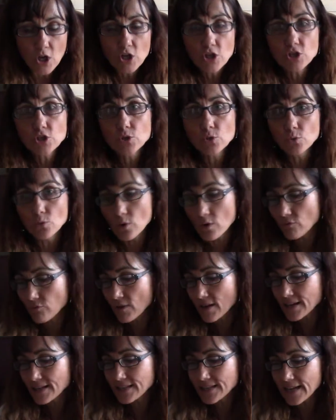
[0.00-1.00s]
to
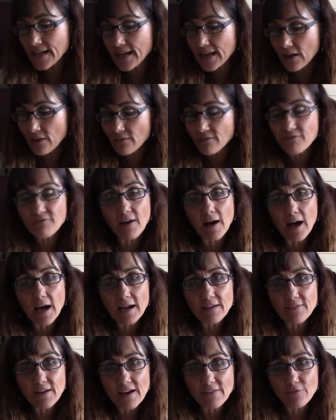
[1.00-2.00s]
write down
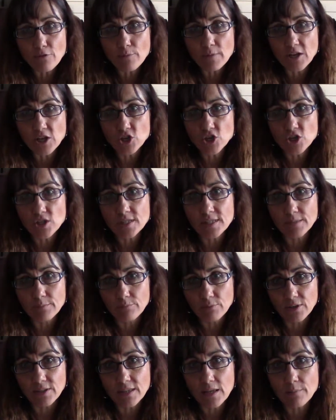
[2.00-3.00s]
5 affirmations and
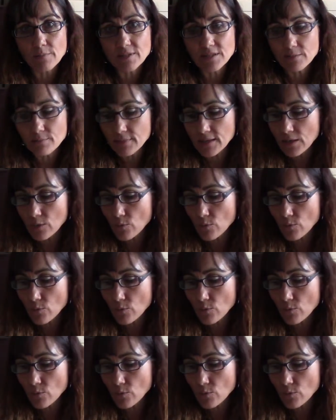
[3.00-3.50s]
bring them to me,